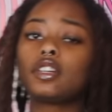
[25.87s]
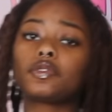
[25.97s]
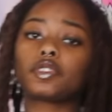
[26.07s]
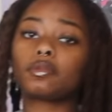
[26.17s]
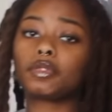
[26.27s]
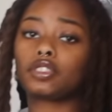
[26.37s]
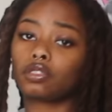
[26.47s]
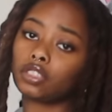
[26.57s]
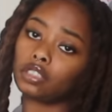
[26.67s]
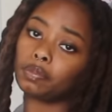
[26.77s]
for the
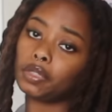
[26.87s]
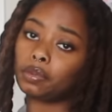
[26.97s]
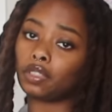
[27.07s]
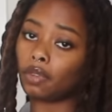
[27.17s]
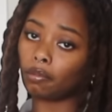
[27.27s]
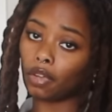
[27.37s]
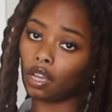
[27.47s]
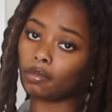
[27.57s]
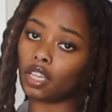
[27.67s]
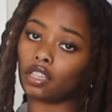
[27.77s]
majority of people on my
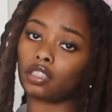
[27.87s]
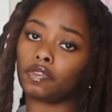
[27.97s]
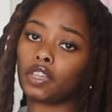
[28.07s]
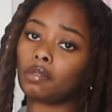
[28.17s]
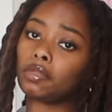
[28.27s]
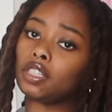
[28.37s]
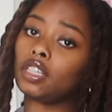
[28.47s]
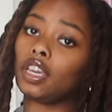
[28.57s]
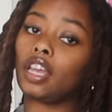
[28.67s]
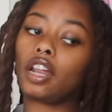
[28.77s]
mom's side of the
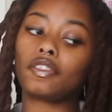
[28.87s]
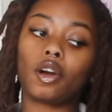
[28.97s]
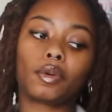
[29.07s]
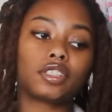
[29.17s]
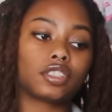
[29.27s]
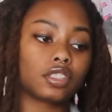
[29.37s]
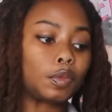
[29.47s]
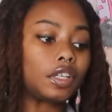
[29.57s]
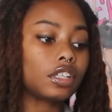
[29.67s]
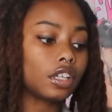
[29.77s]
family, and I've always just
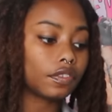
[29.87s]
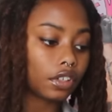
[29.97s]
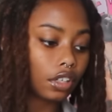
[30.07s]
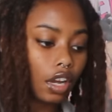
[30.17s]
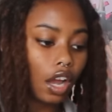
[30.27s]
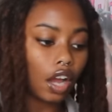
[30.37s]
been a giver.